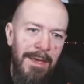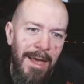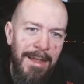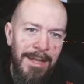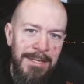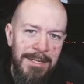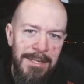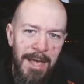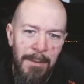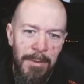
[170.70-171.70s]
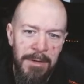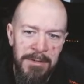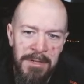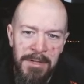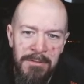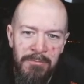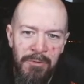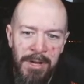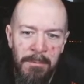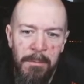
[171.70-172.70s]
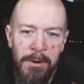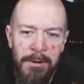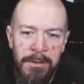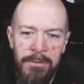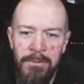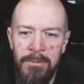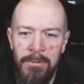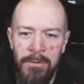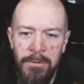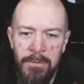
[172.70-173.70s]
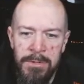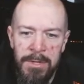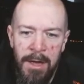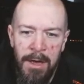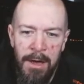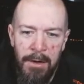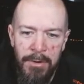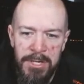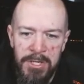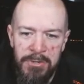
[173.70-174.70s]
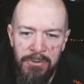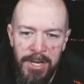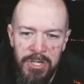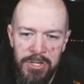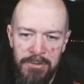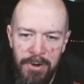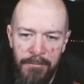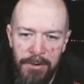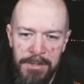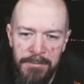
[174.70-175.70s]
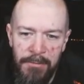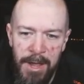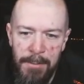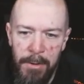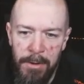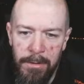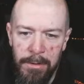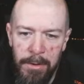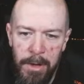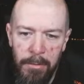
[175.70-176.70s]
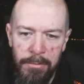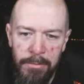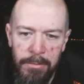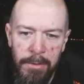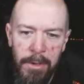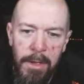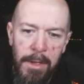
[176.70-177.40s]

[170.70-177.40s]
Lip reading: And that's because it didn't really work to use a registration reference frame on auto.